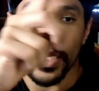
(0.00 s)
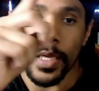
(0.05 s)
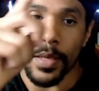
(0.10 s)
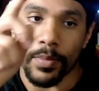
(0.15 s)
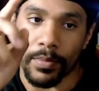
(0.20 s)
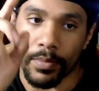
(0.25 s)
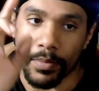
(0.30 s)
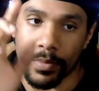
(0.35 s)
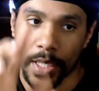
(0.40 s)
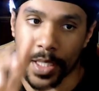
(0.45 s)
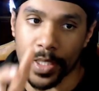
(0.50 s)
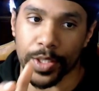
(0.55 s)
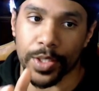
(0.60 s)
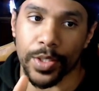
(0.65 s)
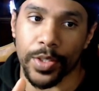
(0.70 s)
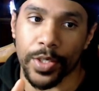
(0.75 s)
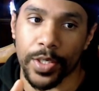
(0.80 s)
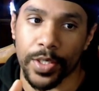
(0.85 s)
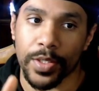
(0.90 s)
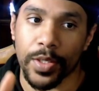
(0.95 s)
Make
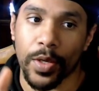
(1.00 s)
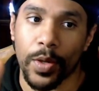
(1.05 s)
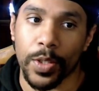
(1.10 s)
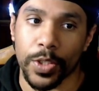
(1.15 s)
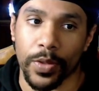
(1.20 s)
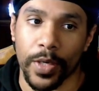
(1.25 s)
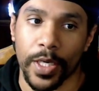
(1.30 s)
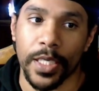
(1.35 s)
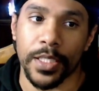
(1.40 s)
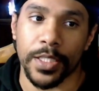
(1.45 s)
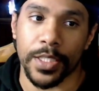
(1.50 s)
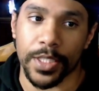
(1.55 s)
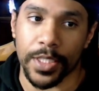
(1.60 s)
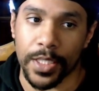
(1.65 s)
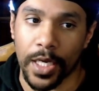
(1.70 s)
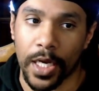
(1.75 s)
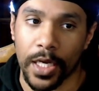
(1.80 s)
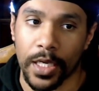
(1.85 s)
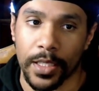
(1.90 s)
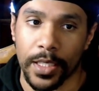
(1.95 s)
sure those are in
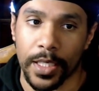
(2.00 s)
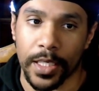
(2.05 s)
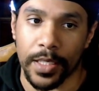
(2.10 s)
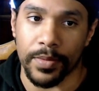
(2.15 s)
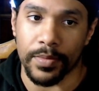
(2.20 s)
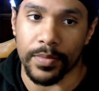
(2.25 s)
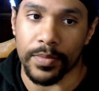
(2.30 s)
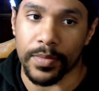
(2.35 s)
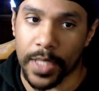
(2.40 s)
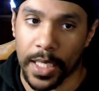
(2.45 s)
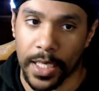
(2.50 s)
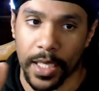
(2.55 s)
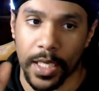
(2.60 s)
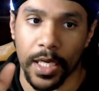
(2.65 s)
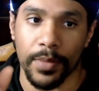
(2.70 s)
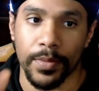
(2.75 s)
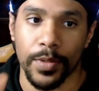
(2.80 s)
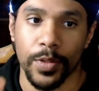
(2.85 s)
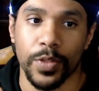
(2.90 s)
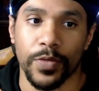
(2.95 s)
snugly. They can
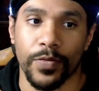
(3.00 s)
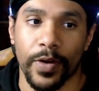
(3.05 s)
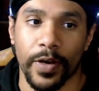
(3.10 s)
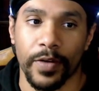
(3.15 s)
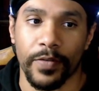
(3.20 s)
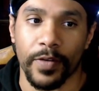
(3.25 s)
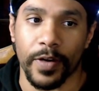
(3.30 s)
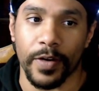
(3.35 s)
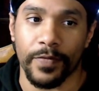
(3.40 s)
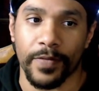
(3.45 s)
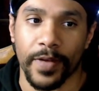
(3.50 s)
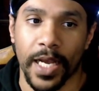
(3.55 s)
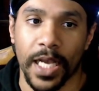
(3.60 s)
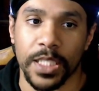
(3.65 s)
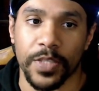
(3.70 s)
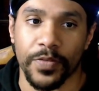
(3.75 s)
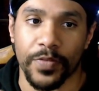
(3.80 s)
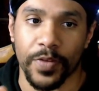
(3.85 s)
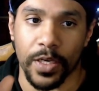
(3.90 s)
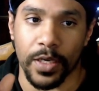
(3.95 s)
come loose very, very fast
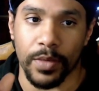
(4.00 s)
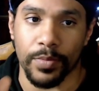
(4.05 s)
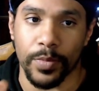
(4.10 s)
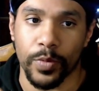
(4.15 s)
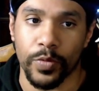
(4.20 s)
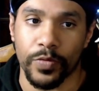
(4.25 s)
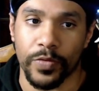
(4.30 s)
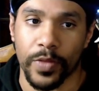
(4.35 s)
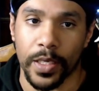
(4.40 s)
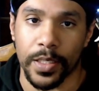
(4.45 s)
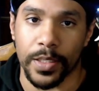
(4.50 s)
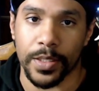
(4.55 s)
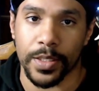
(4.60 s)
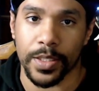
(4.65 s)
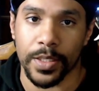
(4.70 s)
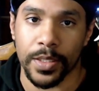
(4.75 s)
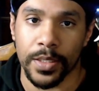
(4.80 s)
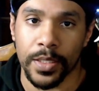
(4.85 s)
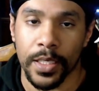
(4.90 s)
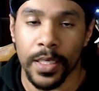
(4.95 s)
if you're gonna move
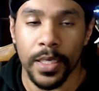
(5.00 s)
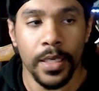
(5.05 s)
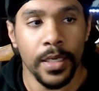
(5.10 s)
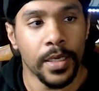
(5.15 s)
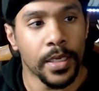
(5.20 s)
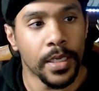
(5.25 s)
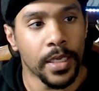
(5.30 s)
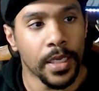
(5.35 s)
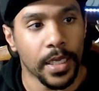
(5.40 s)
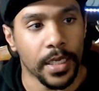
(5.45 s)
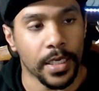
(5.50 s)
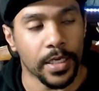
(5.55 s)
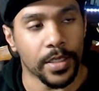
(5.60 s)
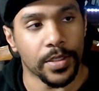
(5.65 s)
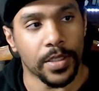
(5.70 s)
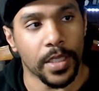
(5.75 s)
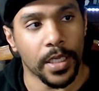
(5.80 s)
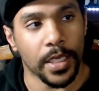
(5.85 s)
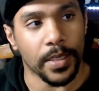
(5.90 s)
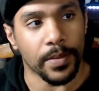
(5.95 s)
this. Another
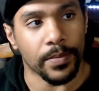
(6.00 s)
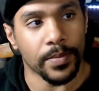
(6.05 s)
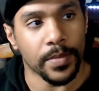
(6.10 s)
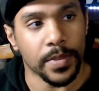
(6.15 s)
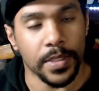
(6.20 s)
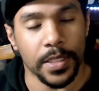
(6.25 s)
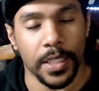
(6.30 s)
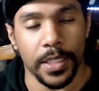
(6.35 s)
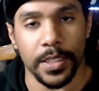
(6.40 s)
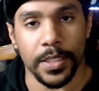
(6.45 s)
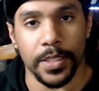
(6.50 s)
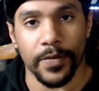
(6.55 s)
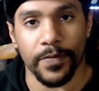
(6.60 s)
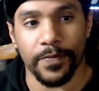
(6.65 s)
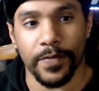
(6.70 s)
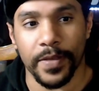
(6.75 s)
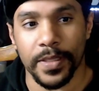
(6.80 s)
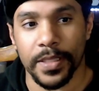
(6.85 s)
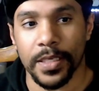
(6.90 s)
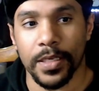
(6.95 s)
thing, this is a
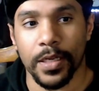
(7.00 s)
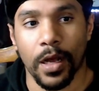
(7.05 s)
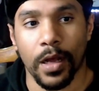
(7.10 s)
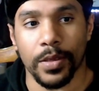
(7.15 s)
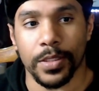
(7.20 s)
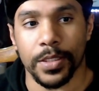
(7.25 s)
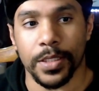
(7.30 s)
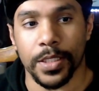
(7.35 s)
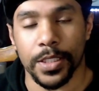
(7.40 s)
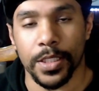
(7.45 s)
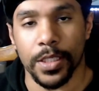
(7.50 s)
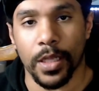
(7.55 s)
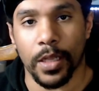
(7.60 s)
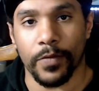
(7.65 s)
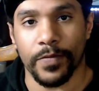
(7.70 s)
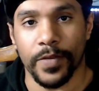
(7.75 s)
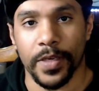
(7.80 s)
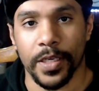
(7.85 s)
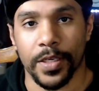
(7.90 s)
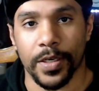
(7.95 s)
$50 to $60
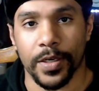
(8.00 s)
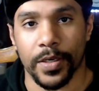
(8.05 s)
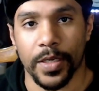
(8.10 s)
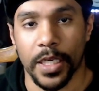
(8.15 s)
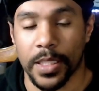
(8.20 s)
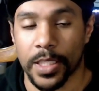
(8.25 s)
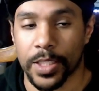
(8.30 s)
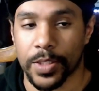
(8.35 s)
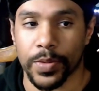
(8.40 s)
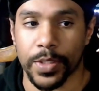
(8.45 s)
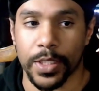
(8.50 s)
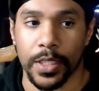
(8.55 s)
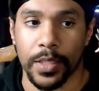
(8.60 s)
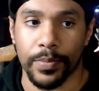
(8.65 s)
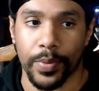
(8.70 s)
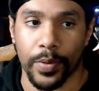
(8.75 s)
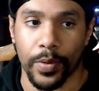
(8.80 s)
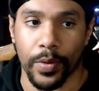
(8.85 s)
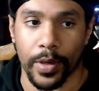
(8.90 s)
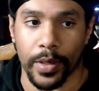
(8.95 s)
figure, and this was an
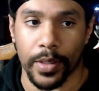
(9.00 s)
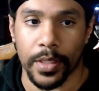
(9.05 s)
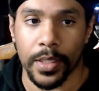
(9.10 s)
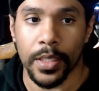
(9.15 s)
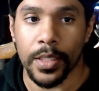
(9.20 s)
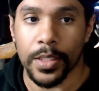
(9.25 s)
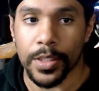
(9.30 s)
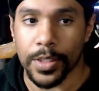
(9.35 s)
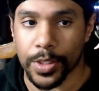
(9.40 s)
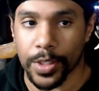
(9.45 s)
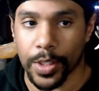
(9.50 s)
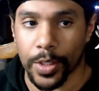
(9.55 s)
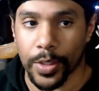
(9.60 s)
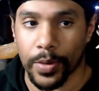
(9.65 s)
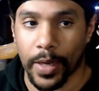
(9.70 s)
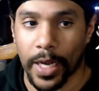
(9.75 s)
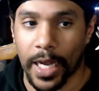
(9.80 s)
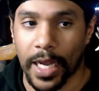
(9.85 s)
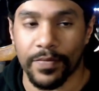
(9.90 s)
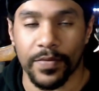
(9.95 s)
import. So
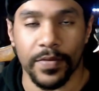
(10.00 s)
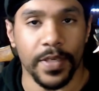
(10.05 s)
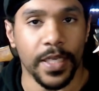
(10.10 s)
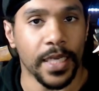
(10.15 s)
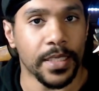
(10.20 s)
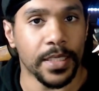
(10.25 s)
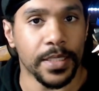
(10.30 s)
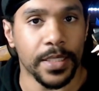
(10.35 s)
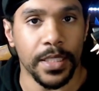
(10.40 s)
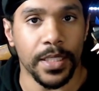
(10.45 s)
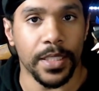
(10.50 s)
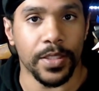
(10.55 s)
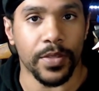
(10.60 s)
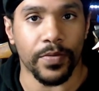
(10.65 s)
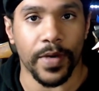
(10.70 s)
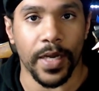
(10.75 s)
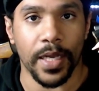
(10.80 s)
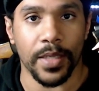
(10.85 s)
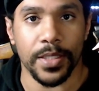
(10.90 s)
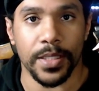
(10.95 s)
I'm yet to see this
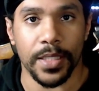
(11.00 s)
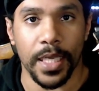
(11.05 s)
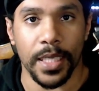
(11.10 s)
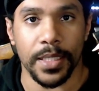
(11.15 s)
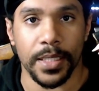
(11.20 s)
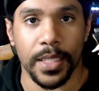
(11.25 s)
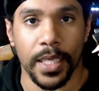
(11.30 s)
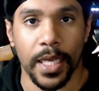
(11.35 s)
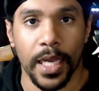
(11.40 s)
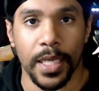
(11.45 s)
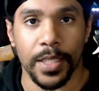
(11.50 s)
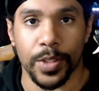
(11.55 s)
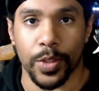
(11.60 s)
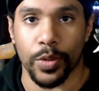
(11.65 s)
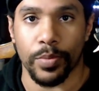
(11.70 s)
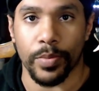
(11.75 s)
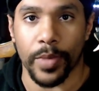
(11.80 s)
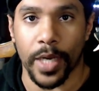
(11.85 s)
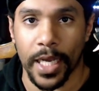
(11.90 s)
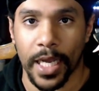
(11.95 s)
around stateside, so you
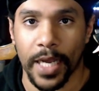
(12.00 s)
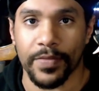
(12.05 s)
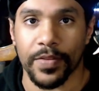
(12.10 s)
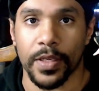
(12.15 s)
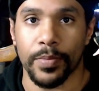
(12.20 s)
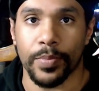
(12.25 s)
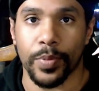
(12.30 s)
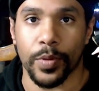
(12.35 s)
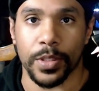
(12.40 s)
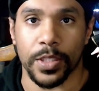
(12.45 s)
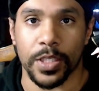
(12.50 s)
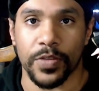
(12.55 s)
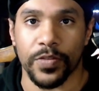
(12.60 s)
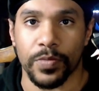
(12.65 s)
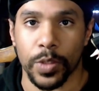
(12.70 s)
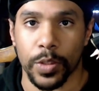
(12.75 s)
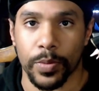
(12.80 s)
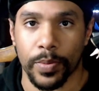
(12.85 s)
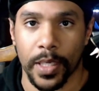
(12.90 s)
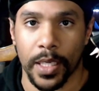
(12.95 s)
might have to import this from
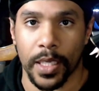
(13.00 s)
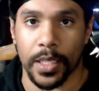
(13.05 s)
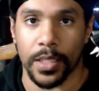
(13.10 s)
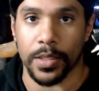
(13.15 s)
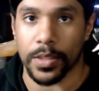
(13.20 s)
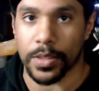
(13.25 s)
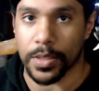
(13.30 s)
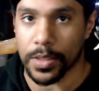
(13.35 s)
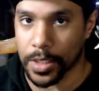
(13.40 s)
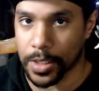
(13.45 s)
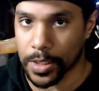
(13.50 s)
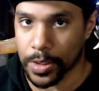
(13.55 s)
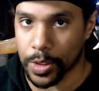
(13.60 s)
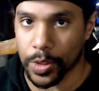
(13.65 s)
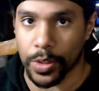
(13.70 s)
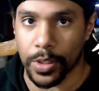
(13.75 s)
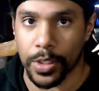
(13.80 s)
Japan, just so you